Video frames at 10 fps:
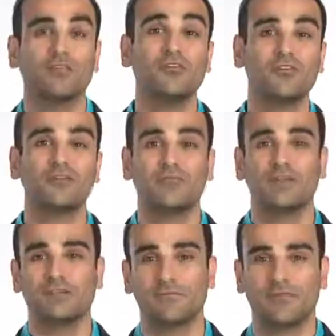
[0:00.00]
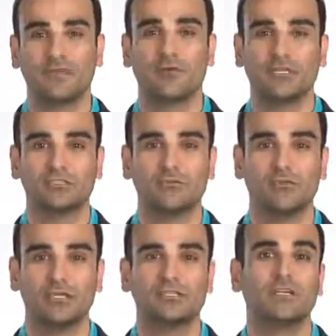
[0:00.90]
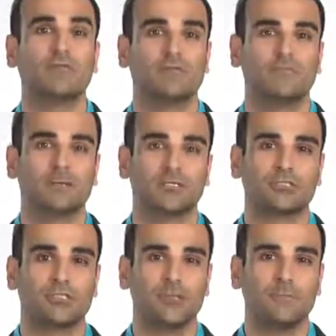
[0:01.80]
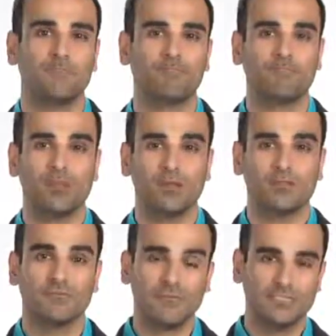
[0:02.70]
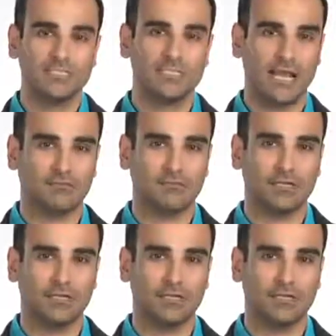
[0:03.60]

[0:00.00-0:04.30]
There are 3 different integration points with the Pictures Hub. The first is the Apps